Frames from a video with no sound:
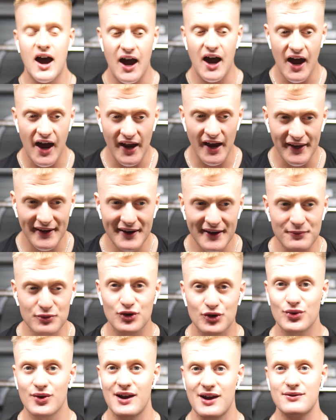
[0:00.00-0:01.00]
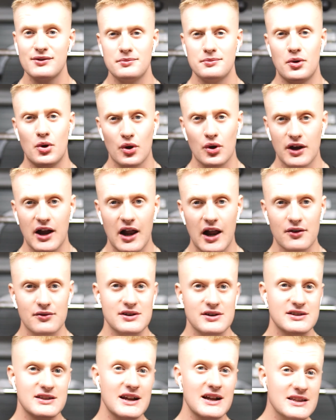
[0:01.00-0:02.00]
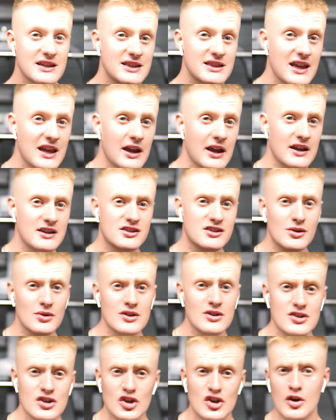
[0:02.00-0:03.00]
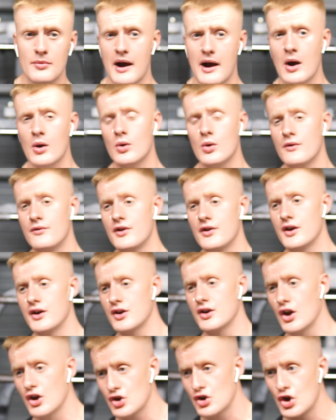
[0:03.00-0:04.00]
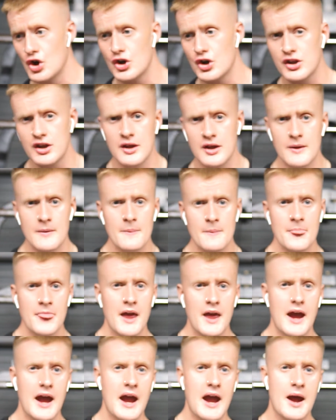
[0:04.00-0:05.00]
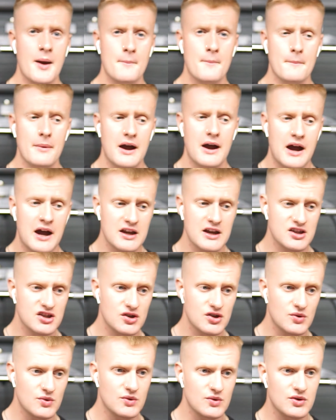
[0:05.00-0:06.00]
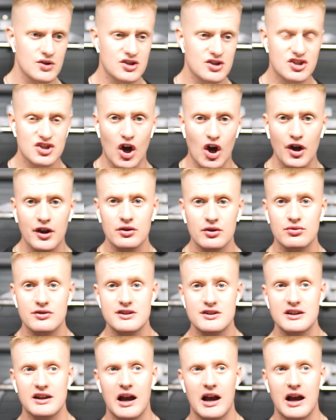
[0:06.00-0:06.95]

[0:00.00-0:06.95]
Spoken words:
I am craving more calories. That's the thing, as soon as you come out of a cut and you start increasing